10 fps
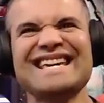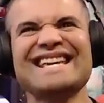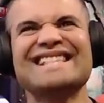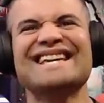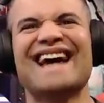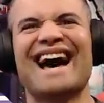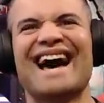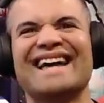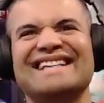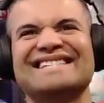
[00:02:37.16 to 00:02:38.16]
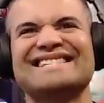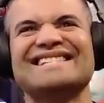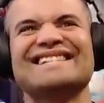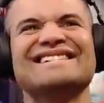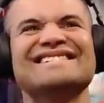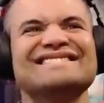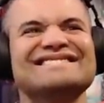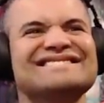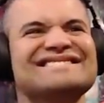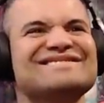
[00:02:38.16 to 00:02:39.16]
The eyes. Let's
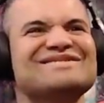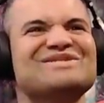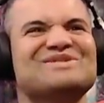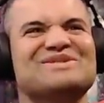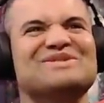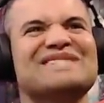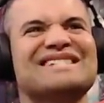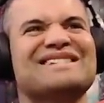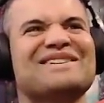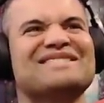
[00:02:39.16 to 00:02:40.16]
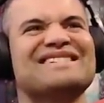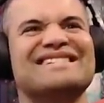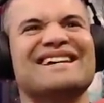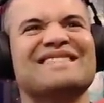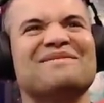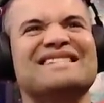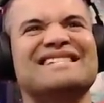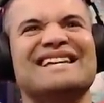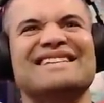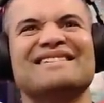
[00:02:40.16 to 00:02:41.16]
go, Sindel. Let me see
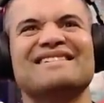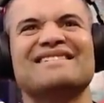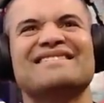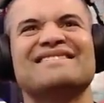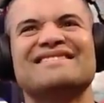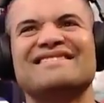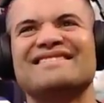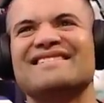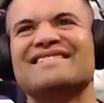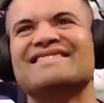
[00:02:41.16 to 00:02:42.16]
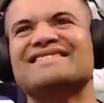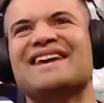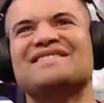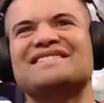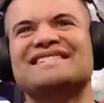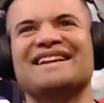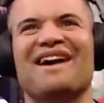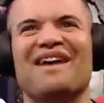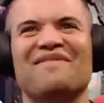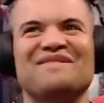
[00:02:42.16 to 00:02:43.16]
it. Tearing skin
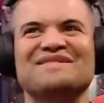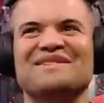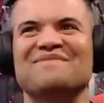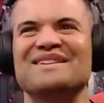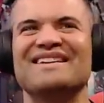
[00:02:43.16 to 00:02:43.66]
off or something.